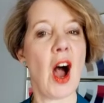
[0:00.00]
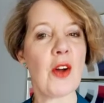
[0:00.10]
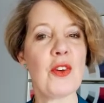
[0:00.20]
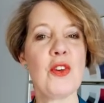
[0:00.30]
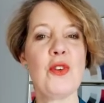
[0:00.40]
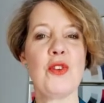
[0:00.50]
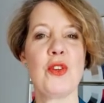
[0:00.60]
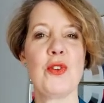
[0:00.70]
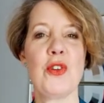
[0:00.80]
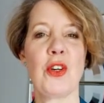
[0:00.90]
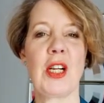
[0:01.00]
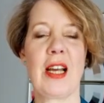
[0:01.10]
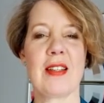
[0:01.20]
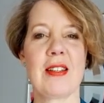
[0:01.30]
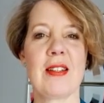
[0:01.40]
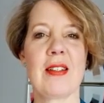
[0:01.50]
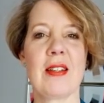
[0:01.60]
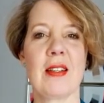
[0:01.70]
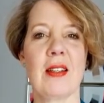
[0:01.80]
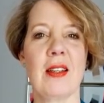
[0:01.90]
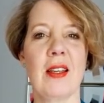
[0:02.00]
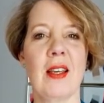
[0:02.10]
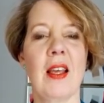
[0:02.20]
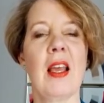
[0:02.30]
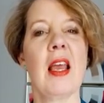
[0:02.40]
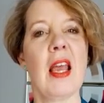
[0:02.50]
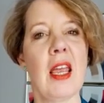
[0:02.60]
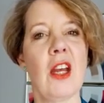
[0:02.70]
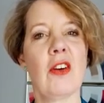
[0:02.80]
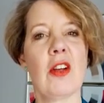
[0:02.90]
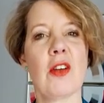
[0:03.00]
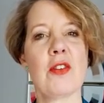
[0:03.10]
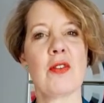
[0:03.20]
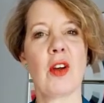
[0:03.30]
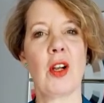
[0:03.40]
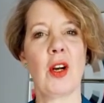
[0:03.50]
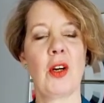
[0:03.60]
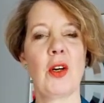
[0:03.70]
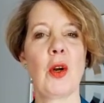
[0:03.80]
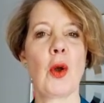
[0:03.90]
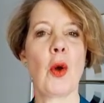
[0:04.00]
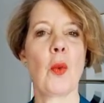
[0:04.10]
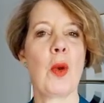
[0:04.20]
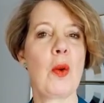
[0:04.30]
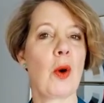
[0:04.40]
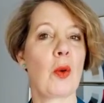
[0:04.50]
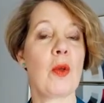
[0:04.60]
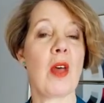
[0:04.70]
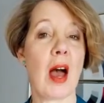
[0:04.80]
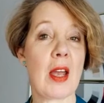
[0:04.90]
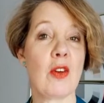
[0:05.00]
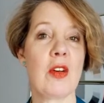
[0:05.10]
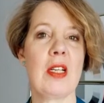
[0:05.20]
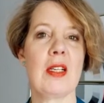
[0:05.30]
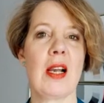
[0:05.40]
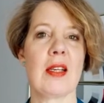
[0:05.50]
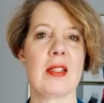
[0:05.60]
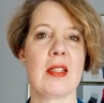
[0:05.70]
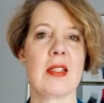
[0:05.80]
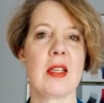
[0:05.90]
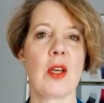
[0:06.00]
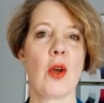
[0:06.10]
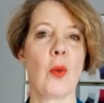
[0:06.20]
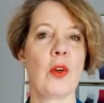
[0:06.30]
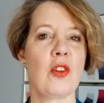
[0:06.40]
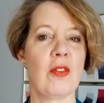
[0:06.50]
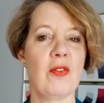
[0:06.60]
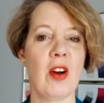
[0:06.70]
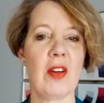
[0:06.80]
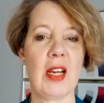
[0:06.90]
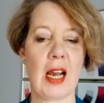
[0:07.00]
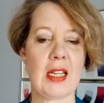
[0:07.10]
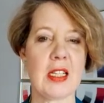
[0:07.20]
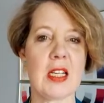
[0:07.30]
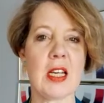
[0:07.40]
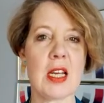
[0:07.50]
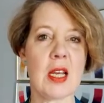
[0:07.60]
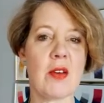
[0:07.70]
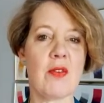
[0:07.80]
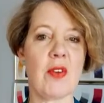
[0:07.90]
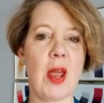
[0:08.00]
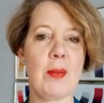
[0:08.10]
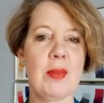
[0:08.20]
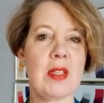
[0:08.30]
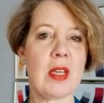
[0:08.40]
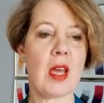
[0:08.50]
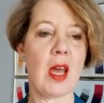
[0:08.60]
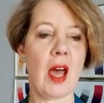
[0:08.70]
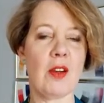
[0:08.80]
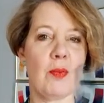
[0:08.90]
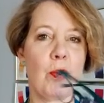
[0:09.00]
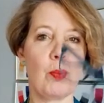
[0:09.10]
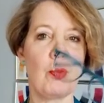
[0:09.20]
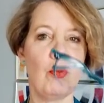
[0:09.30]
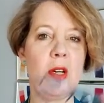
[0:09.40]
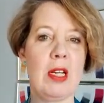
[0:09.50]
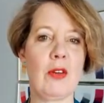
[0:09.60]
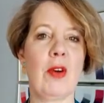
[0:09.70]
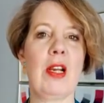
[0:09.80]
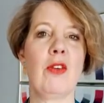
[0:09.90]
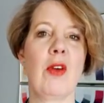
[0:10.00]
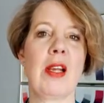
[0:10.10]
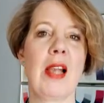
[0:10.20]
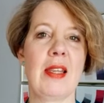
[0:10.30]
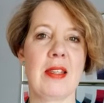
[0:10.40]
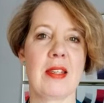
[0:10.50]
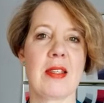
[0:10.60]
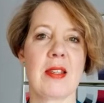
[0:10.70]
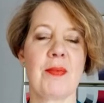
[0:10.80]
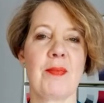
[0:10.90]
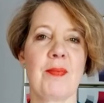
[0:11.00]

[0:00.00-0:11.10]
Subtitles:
How do you choose your glasses? Here at House of Colour, we work with iGreen glasses, which are very light frames and really, really great lenses.